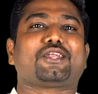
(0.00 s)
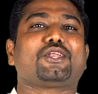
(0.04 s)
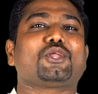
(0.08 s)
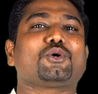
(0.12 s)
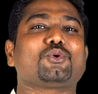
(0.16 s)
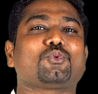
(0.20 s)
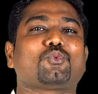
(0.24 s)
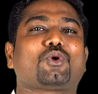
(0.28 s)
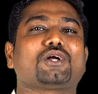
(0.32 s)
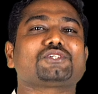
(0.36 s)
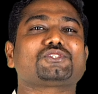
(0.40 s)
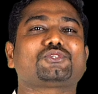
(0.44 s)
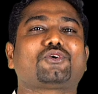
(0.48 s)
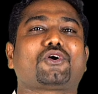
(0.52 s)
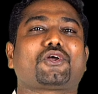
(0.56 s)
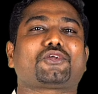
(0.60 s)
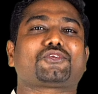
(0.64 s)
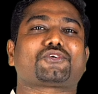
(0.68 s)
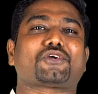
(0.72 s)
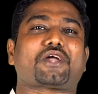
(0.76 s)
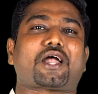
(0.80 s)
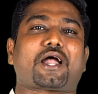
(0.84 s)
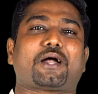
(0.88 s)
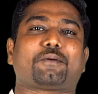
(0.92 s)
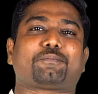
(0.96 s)
Now what's going
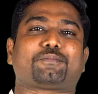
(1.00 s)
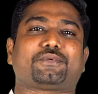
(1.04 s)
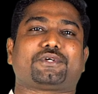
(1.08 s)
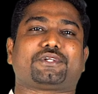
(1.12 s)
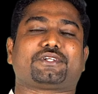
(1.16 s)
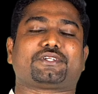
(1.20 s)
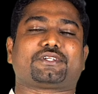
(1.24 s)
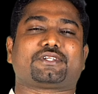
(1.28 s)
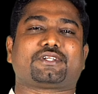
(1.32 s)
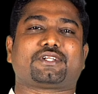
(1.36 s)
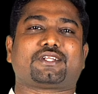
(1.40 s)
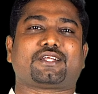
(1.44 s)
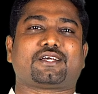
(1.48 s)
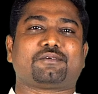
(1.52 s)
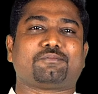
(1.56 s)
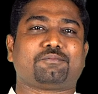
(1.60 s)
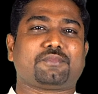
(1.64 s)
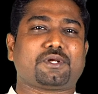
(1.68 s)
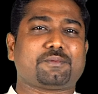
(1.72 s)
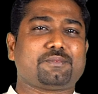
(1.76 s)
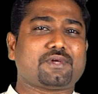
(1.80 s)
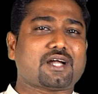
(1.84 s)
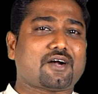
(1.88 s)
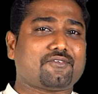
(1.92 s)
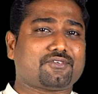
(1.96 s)
to happen?
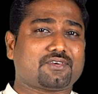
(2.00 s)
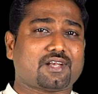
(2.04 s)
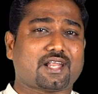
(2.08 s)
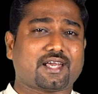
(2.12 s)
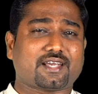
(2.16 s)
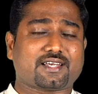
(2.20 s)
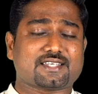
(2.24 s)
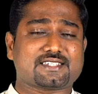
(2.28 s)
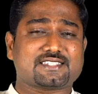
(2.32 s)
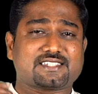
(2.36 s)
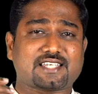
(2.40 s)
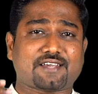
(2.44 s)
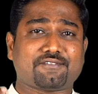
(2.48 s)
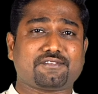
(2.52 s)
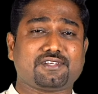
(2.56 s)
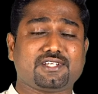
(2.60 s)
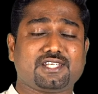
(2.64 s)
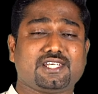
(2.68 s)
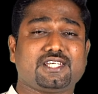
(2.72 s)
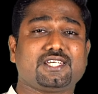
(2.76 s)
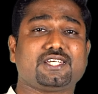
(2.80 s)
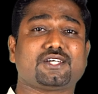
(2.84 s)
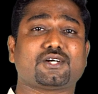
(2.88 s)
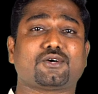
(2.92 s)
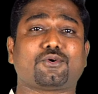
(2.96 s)
Maybe after like
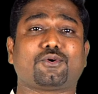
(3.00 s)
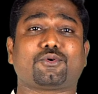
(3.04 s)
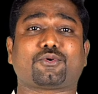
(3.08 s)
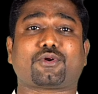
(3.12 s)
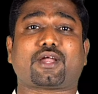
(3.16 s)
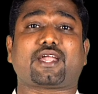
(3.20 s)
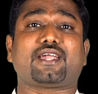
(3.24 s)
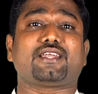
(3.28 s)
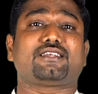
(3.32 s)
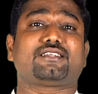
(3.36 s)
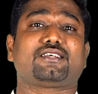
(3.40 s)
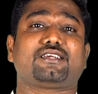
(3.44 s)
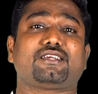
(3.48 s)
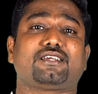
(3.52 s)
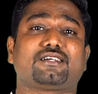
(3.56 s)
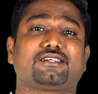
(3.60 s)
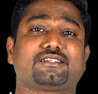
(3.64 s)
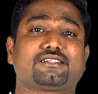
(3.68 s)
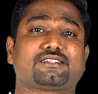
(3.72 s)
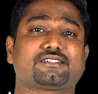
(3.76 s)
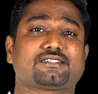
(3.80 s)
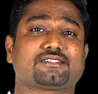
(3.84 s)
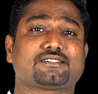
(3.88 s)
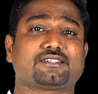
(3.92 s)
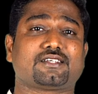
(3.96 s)
70 or 80
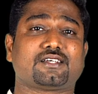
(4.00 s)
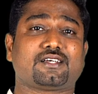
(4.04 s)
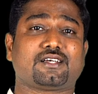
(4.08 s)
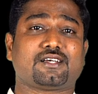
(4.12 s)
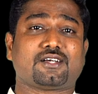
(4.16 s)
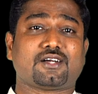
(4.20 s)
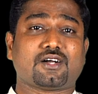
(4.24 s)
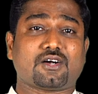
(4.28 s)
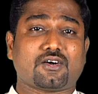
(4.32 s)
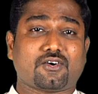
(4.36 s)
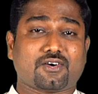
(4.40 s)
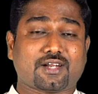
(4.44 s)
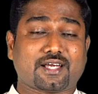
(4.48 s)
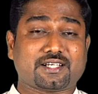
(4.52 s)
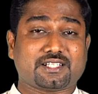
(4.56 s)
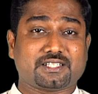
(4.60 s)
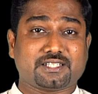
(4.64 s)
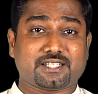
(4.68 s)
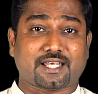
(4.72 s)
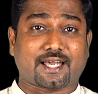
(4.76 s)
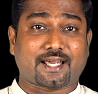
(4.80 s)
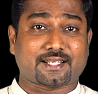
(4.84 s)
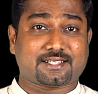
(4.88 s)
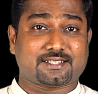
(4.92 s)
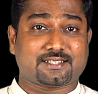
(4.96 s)
years, or
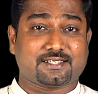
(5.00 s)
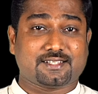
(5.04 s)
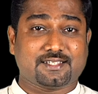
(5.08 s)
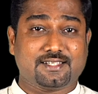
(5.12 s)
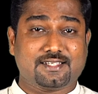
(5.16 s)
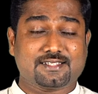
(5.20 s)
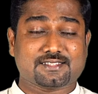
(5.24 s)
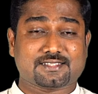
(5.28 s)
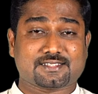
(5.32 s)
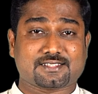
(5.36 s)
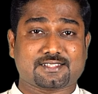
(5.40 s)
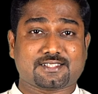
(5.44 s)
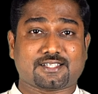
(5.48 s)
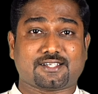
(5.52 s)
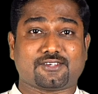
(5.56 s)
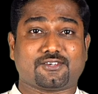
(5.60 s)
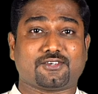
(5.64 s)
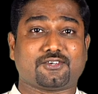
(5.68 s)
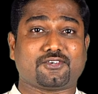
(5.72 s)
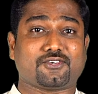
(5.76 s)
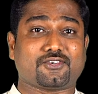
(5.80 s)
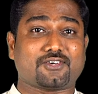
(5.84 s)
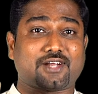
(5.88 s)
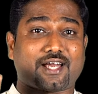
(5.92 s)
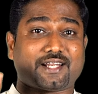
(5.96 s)
at least,
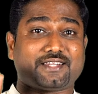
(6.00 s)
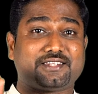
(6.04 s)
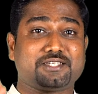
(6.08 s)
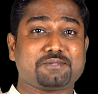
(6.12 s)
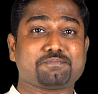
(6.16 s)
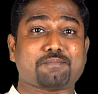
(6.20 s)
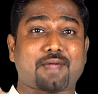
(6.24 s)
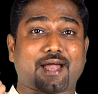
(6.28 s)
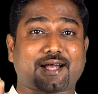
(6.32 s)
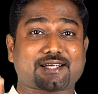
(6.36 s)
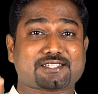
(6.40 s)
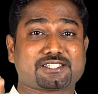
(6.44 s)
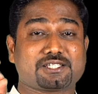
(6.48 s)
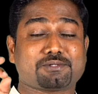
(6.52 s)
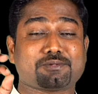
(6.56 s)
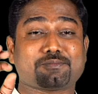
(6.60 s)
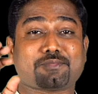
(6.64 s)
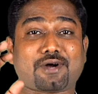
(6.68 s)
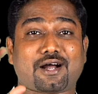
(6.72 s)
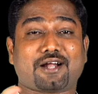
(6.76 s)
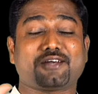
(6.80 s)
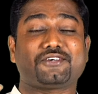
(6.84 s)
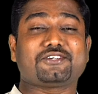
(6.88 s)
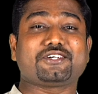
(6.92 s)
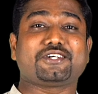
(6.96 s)
or at the maximum
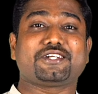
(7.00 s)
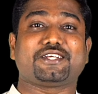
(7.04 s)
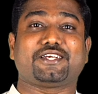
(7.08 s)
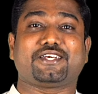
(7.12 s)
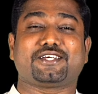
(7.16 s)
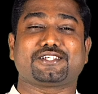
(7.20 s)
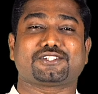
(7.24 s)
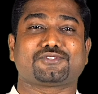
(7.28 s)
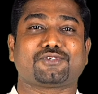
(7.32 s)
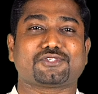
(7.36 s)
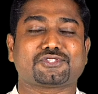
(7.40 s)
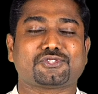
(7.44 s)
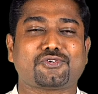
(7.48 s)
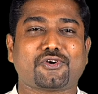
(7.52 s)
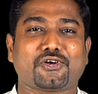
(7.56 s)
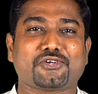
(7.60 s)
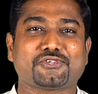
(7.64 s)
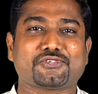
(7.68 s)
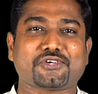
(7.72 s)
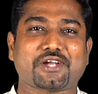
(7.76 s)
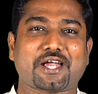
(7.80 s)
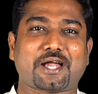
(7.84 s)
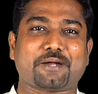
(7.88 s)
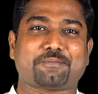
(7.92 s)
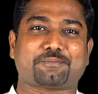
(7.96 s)
100 years, what's going
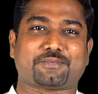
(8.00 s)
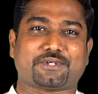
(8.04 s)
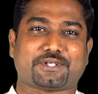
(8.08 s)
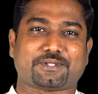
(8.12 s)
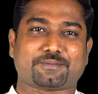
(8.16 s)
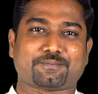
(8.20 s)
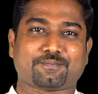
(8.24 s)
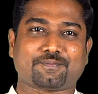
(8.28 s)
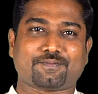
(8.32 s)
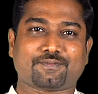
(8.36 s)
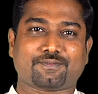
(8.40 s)
to happen?